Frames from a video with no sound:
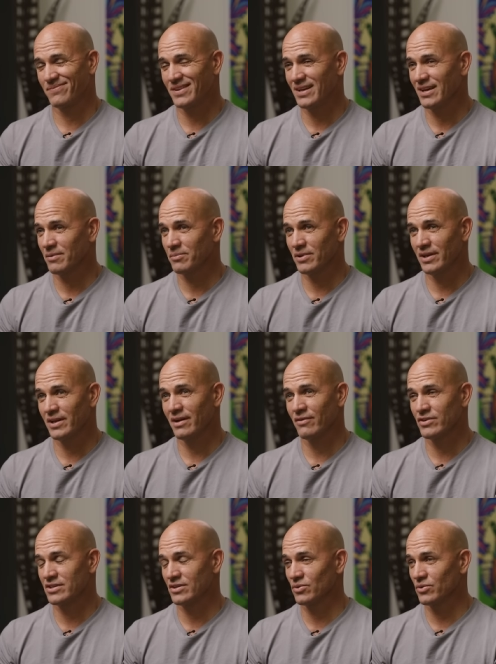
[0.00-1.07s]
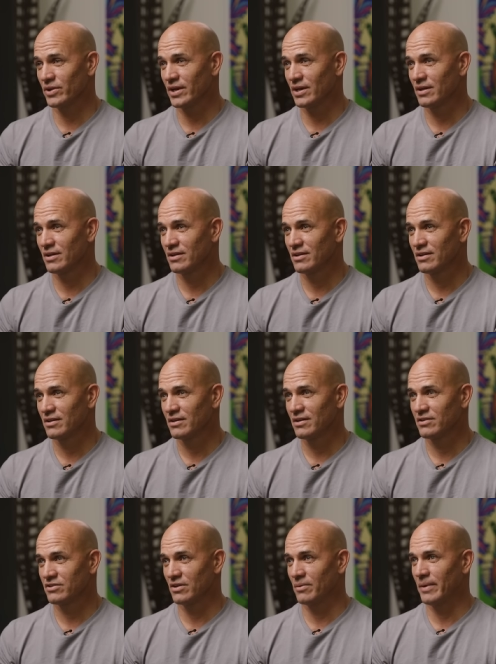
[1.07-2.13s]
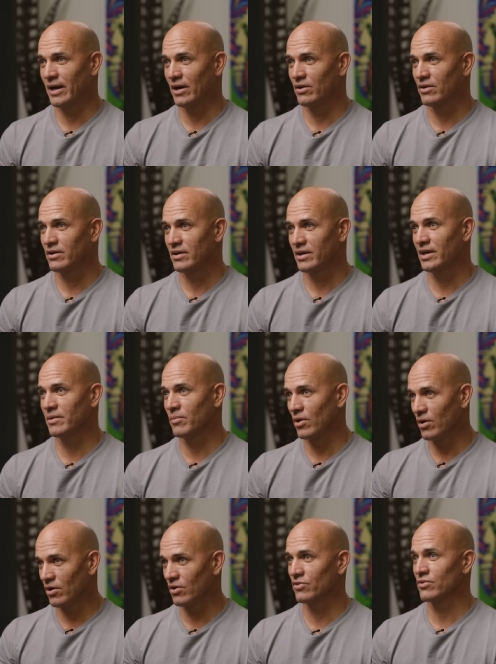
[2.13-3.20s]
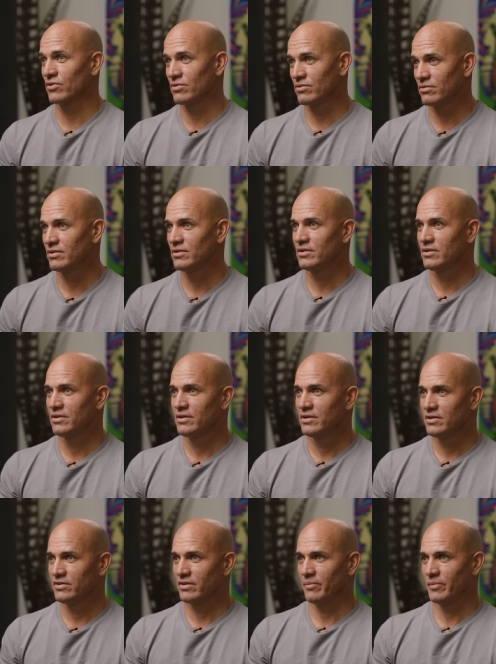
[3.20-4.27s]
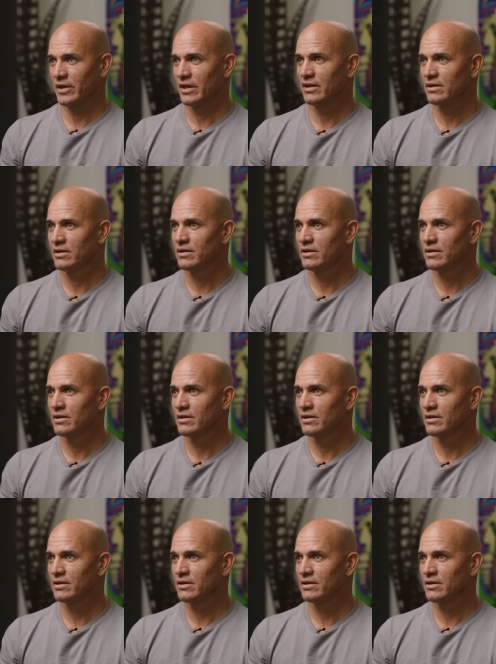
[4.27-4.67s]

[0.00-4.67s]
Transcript: think I played every single day. Yeah. Somehow hit balls or something.